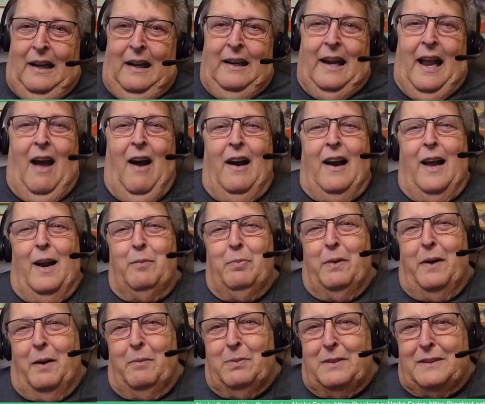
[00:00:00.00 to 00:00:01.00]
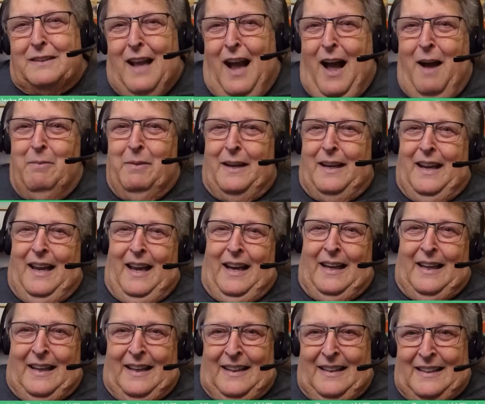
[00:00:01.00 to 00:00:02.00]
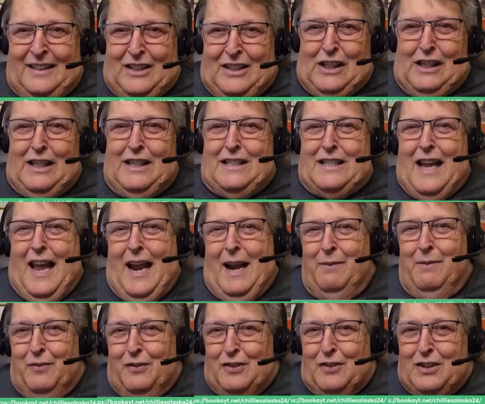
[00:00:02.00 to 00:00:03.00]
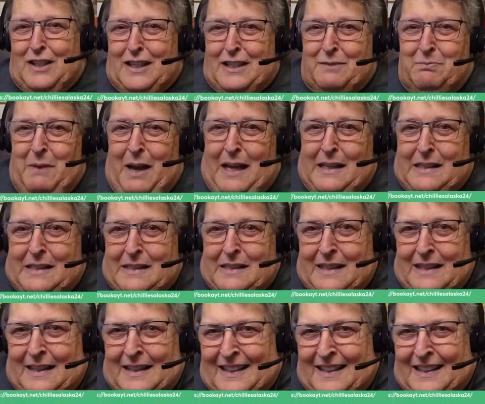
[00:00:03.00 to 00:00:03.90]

now I got to put up with Tom again. Chillie's had him for 6 months.